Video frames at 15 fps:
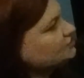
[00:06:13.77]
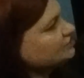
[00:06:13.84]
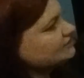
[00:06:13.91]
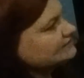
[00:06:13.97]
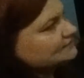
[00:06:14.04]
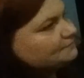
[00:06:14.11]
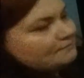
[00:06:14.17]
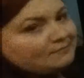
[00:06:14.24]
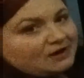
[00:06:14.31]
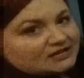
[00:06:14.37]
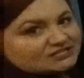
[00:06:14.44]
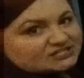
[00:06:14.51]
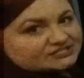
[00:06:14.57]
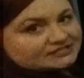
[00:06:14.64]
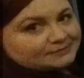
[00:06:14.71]
just much
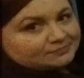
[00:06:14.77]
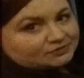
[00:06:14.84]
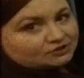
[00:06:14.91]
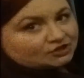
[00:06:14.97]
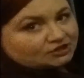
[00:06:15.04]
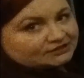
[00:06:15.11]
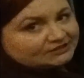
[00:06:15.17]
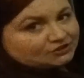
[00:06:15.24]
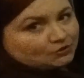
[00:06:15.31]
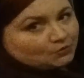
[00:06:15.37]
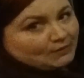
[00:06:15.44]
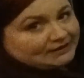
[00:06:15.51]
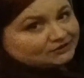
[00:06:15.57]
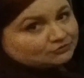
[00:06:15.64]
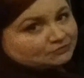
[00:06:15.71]
simpler, cleaner
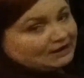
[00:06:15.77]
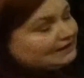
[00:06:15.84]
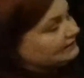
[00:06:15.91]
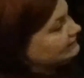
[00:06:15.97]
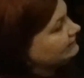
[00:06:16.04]
way to write